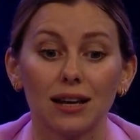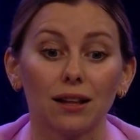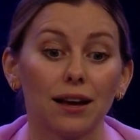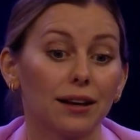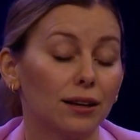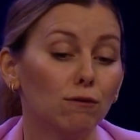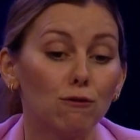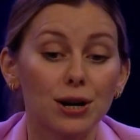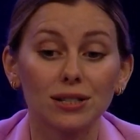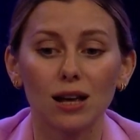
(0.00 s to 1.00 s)
Like if,
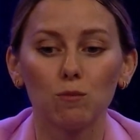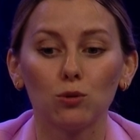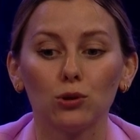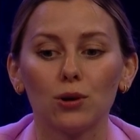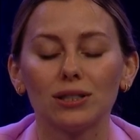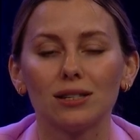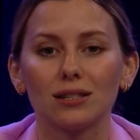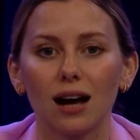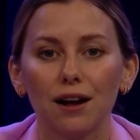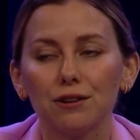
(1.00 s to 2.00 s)
for example, you're a
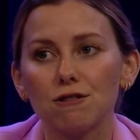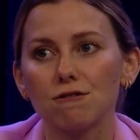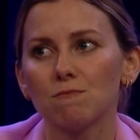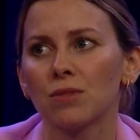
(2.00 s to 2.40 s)
designer,